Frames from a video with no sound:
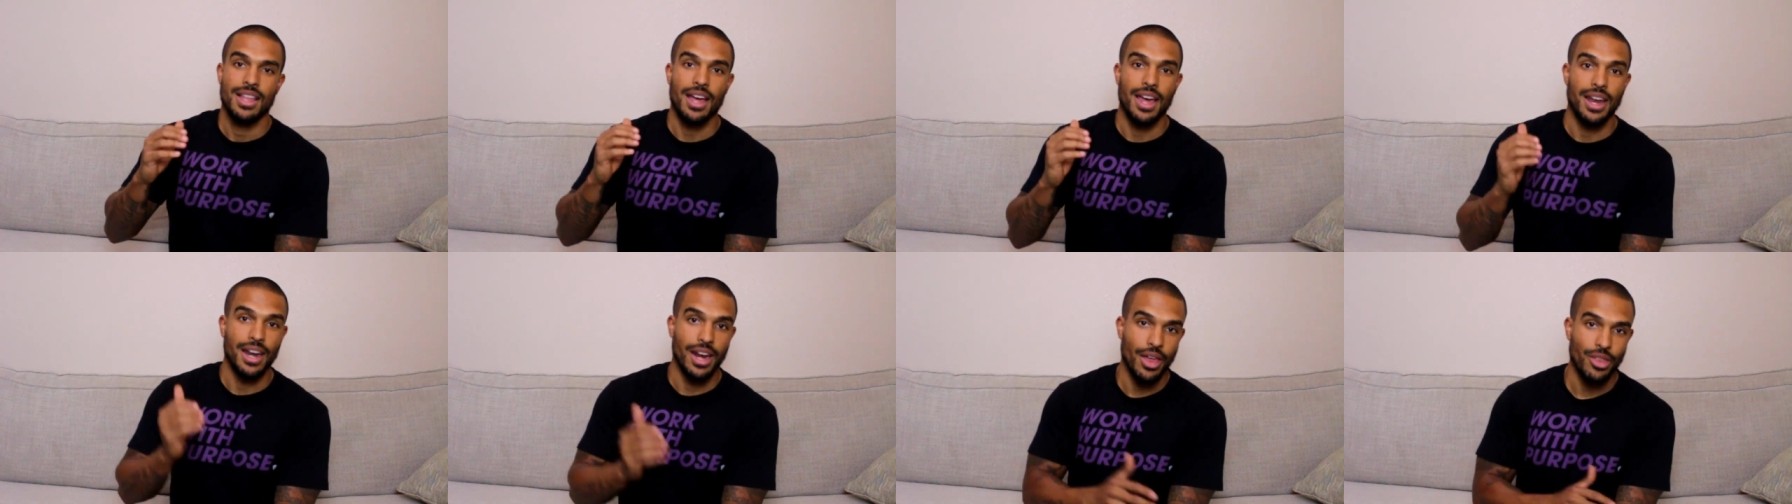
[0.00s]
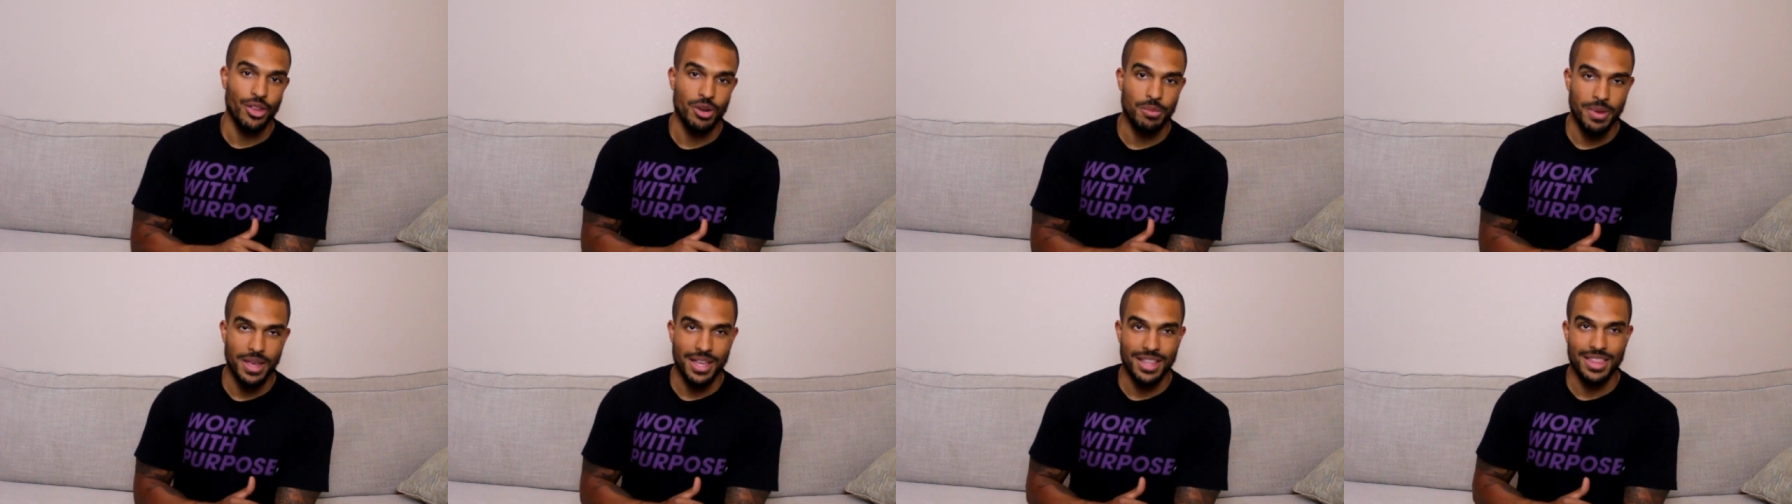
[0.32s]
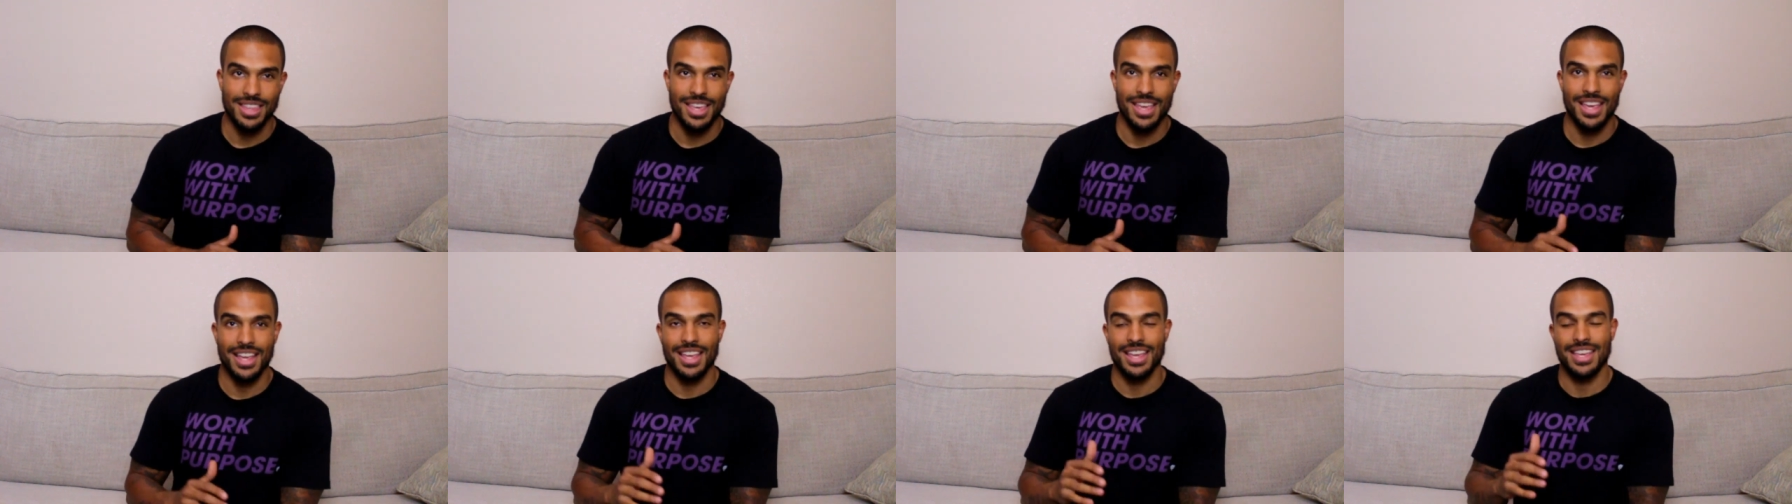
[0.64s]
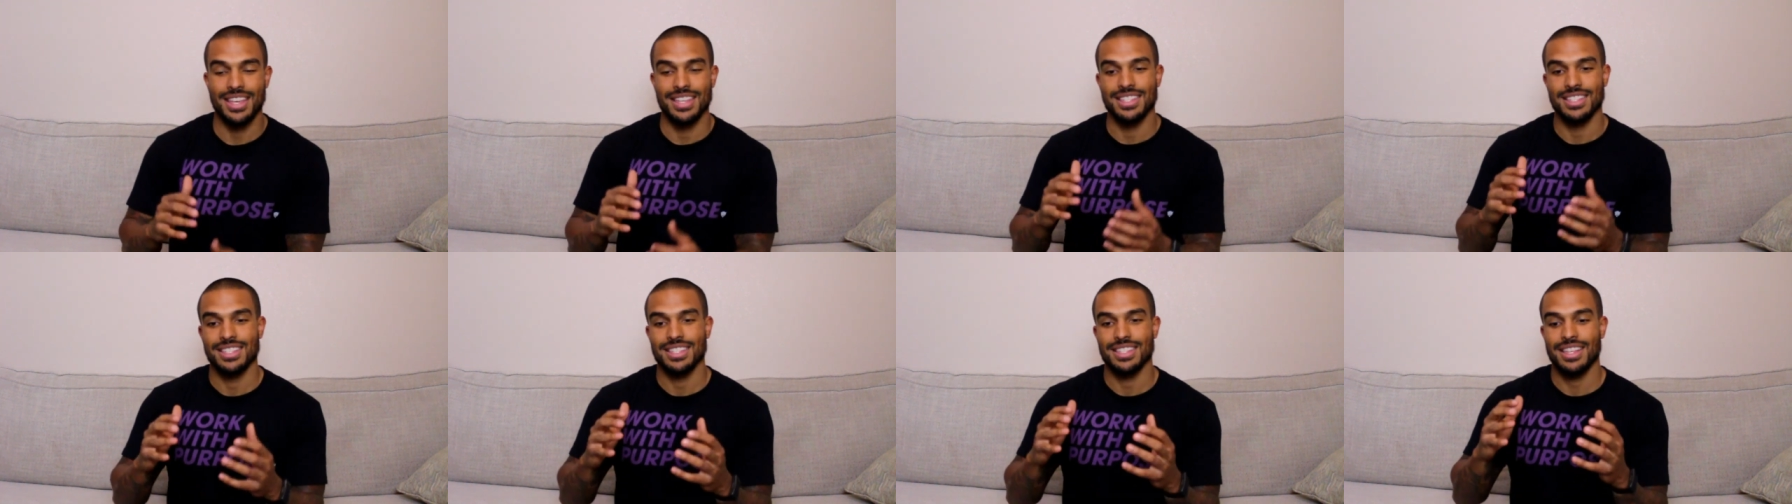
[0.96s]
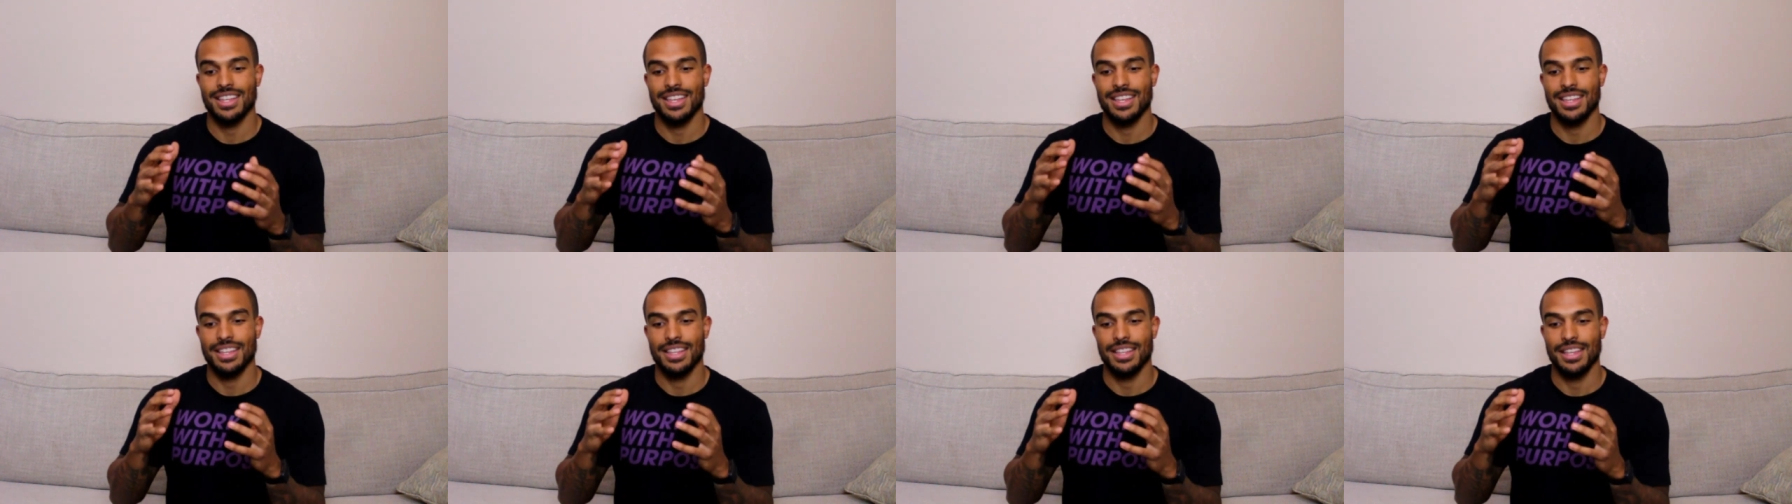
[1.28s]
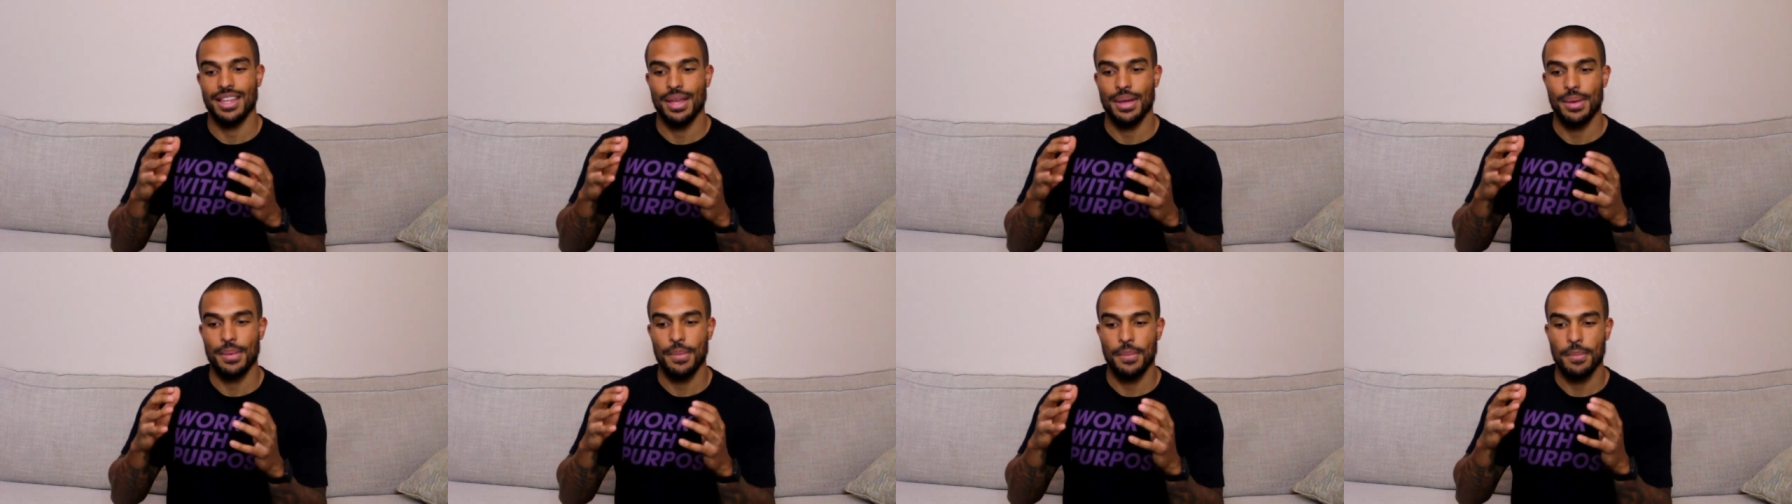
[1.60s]
Another big thing is
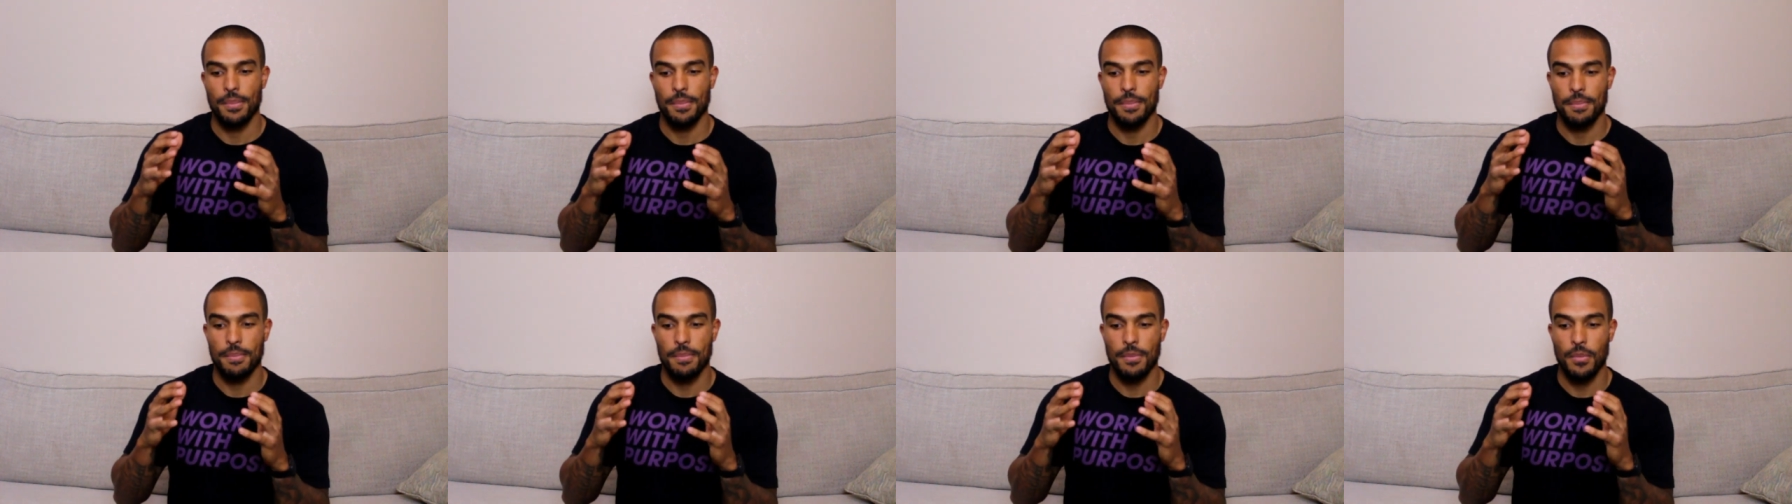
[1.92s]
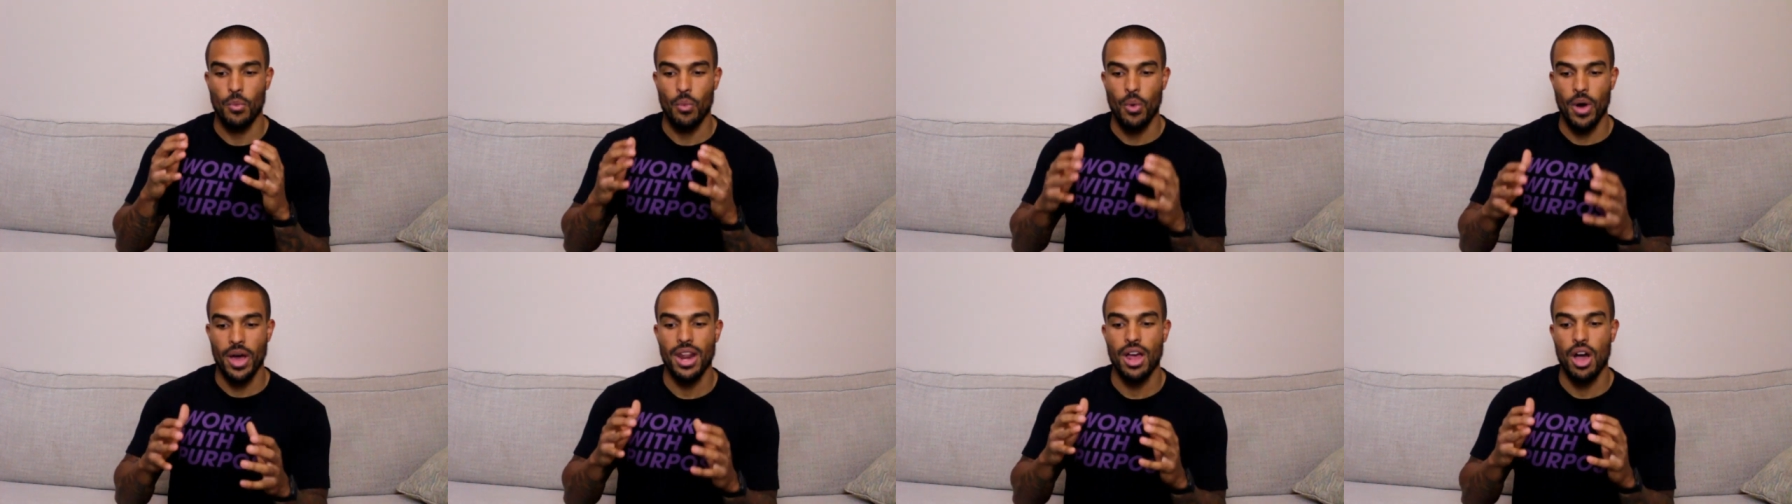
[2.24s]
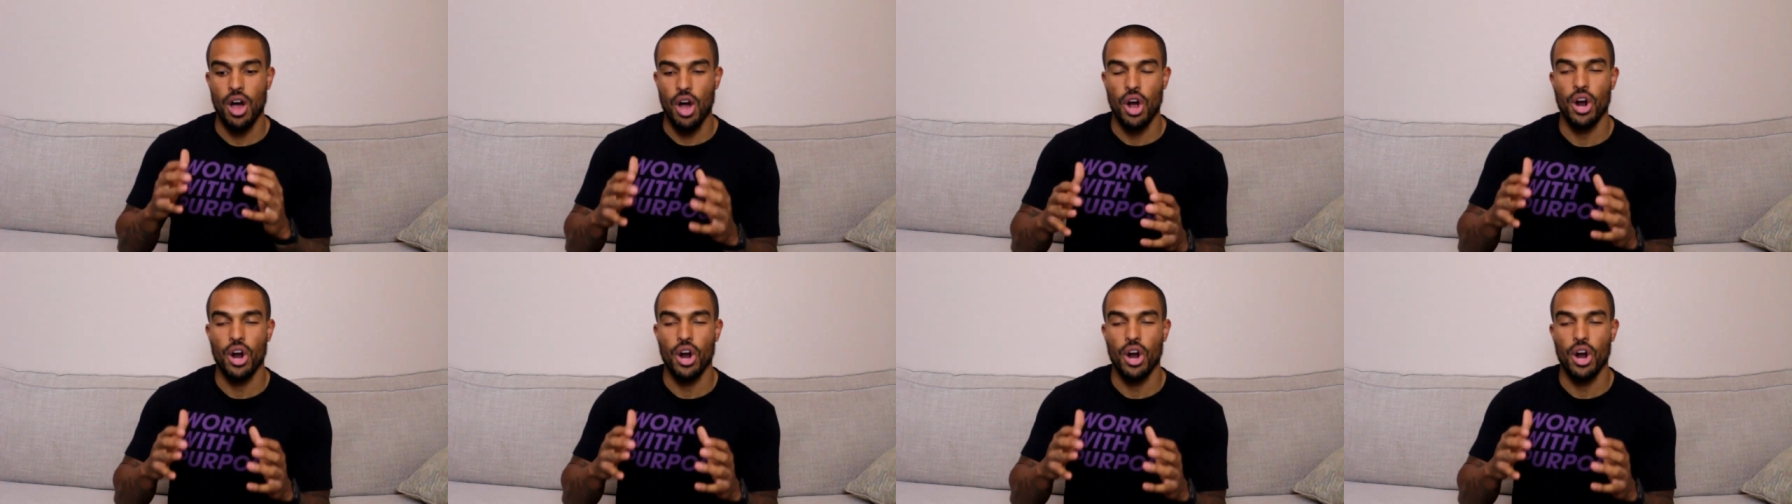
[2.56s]
what